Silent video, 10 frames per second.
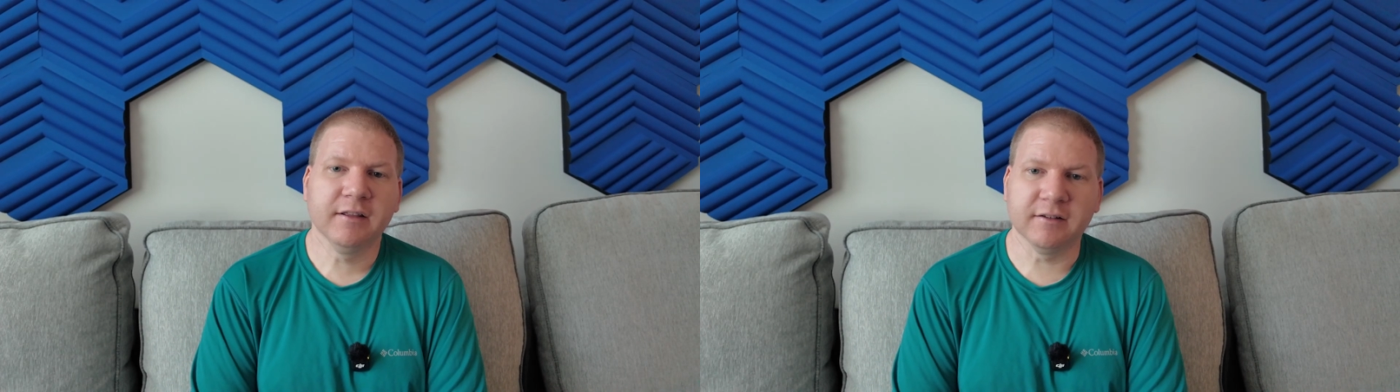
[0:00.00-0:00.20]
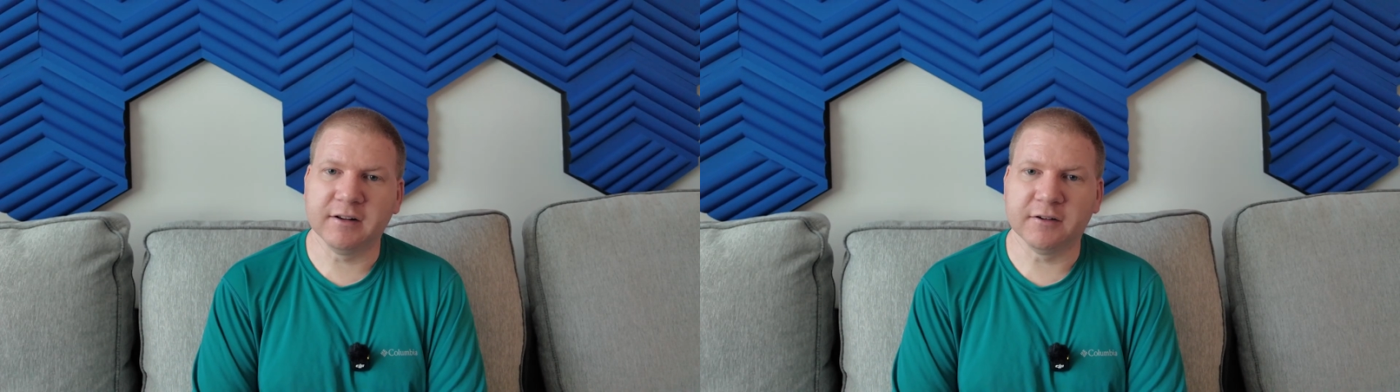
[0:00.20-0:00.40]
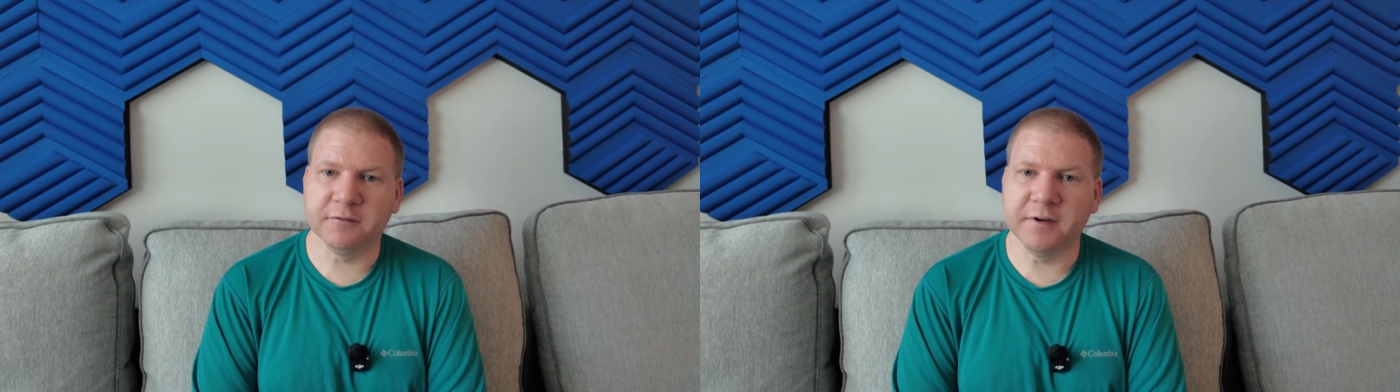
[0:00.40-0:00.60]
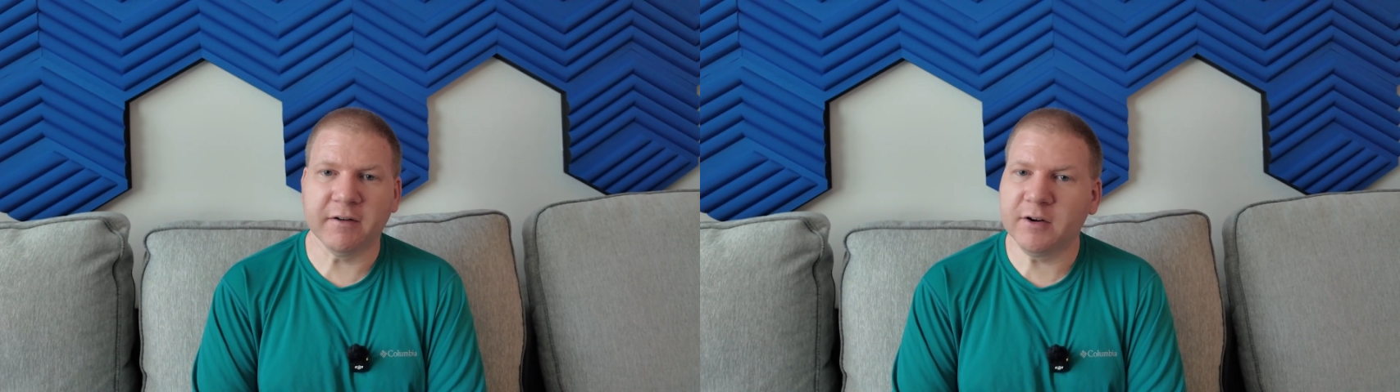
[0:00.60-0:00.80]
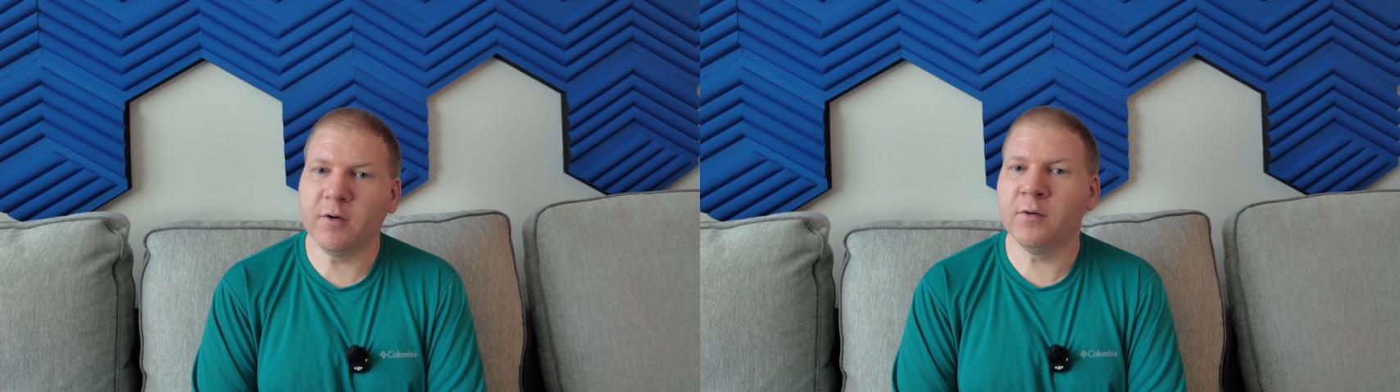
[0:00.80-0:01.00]
This gets
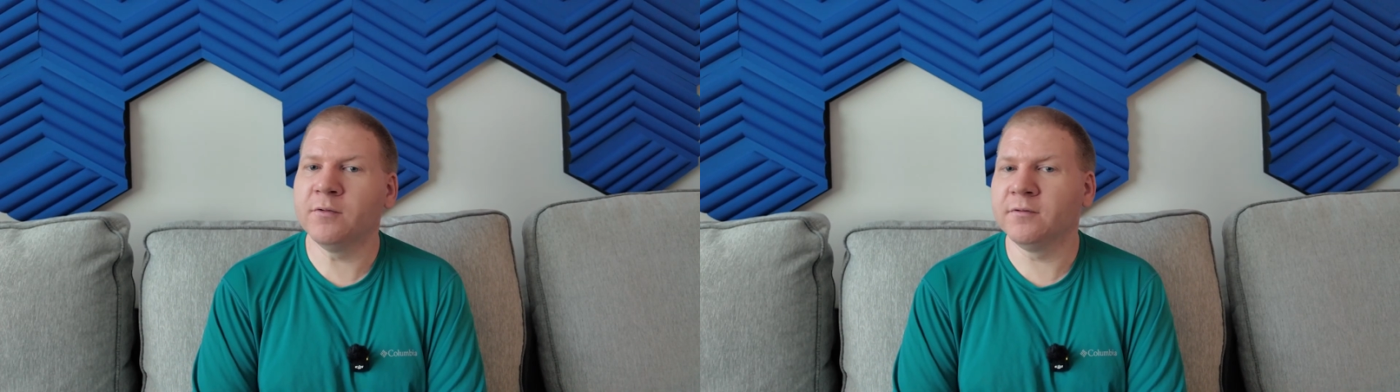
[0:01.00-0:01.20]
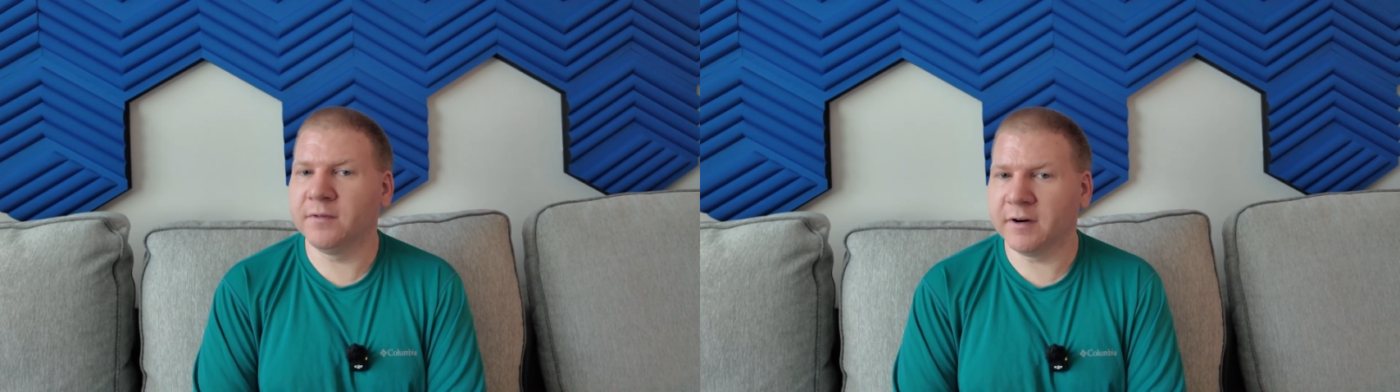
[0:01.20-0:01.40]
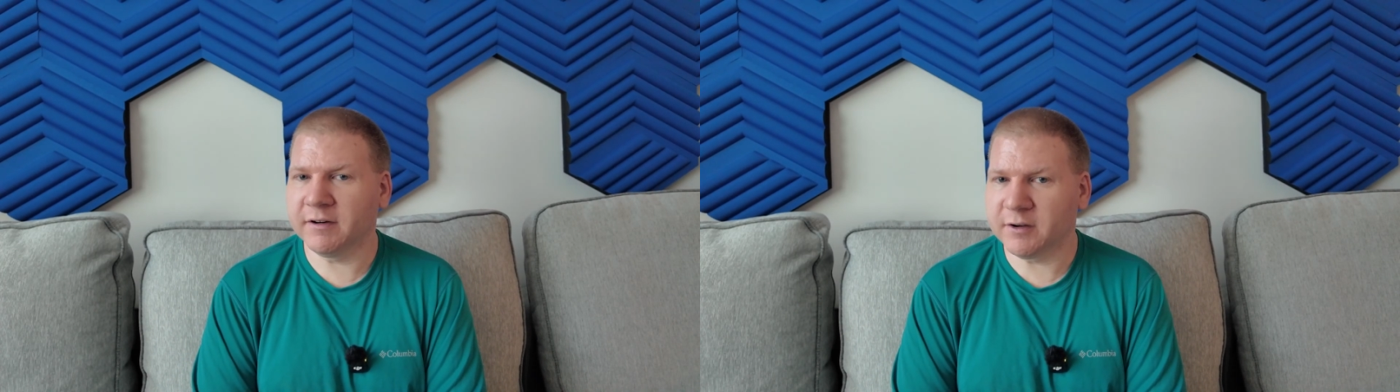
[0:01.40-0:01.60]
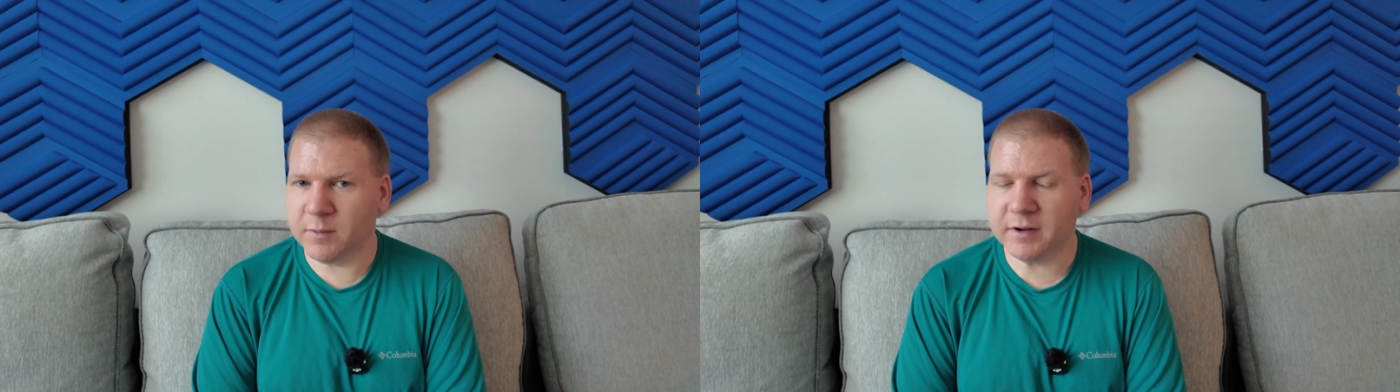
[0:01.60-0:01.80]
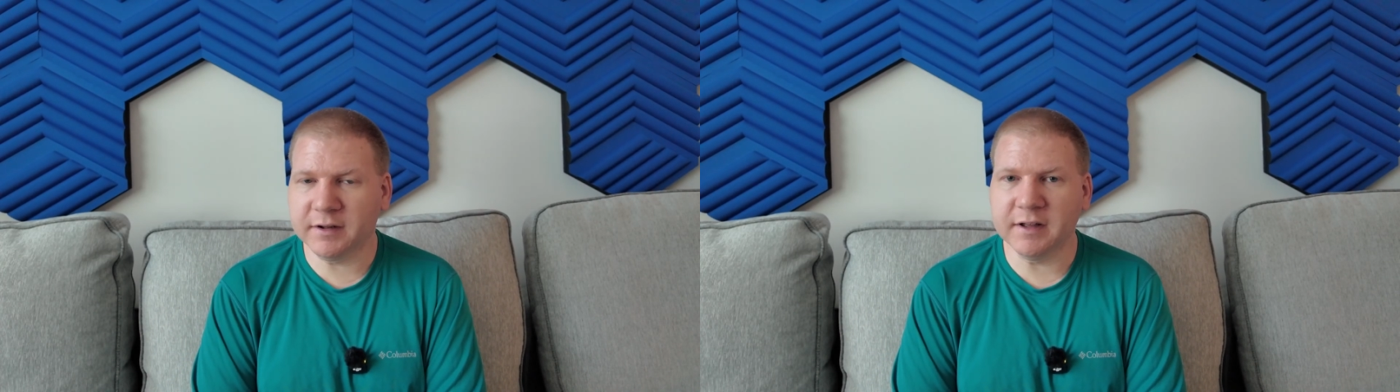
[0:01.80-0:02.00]
very old very
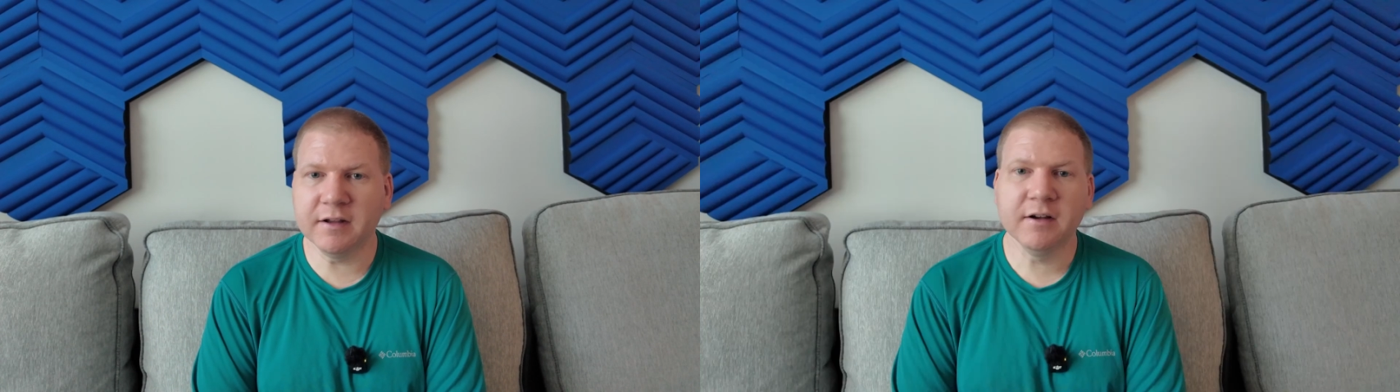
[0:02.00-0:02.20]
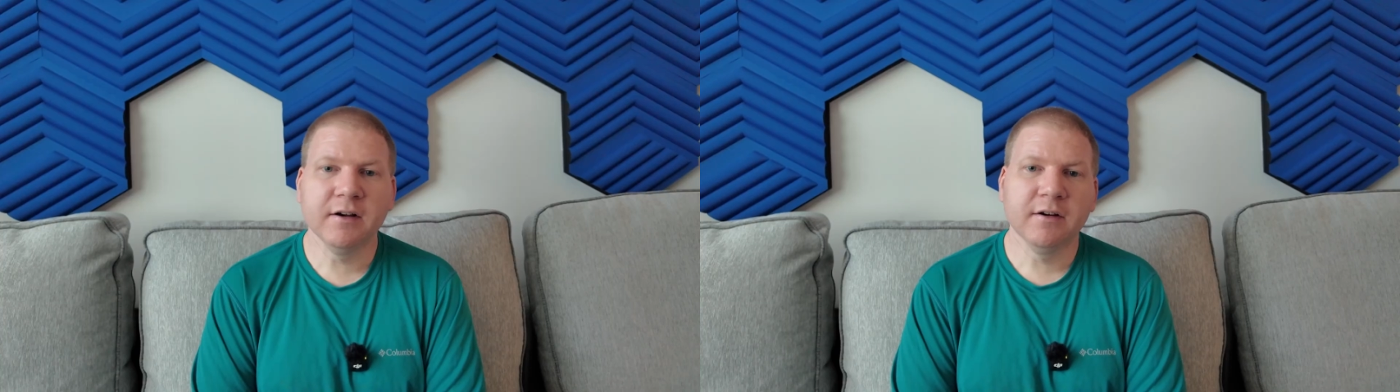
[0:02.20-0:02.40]
quickly